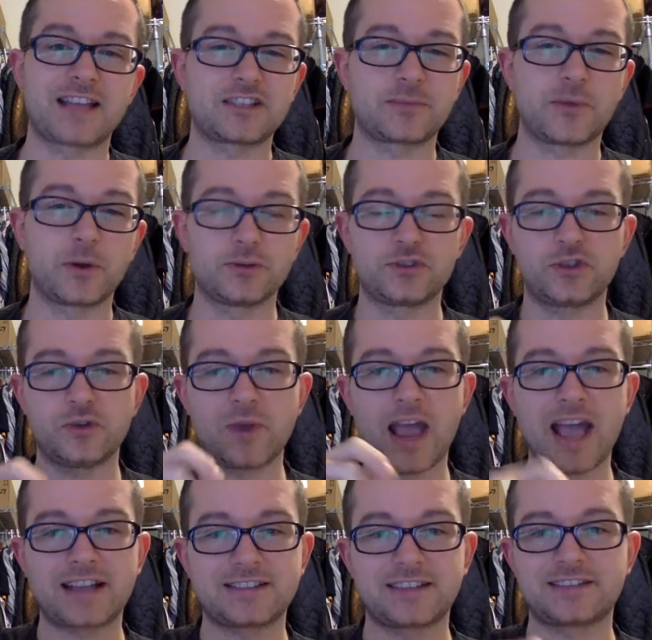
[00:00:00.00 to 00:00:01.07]
as opposed to
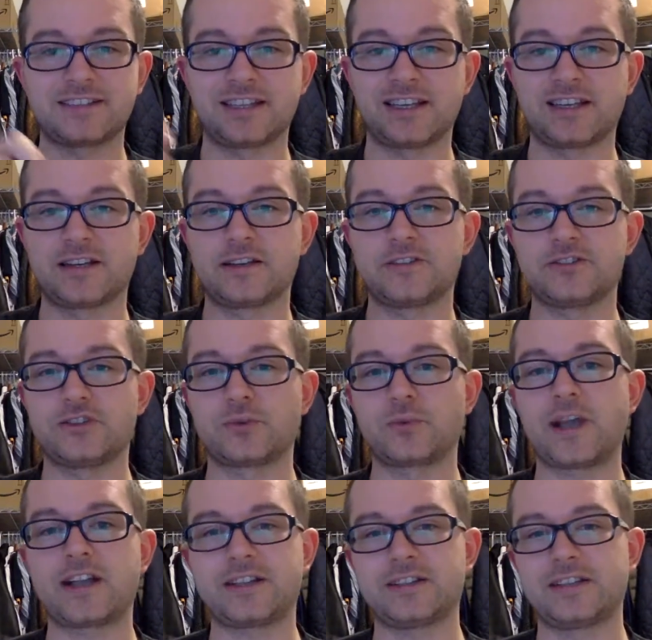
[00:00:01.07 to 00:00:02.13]
accessing it
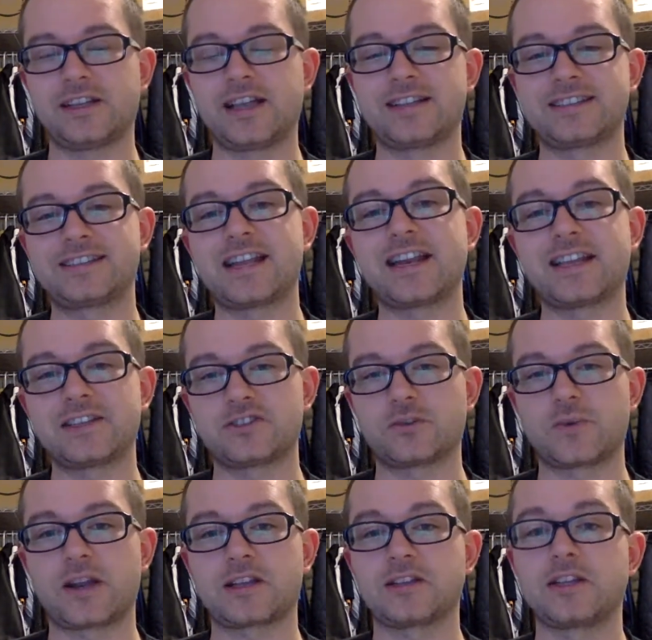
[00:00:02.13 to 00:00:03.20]
directly and setting it
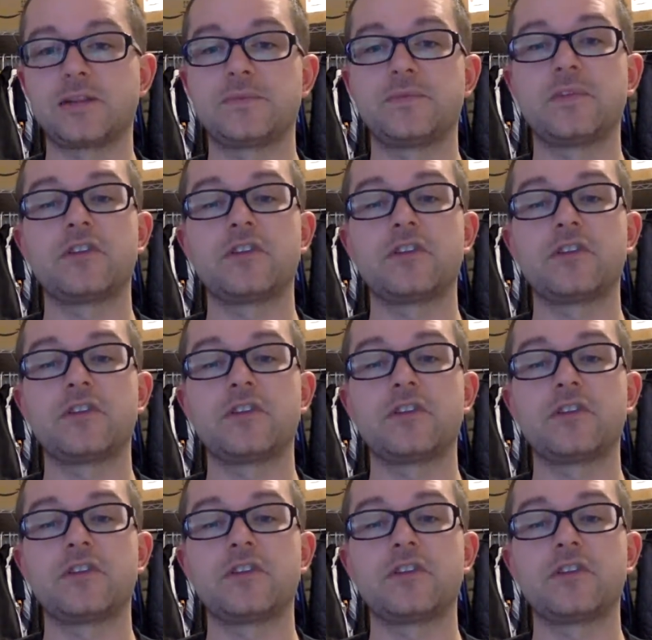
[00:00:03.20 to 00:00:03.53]
directly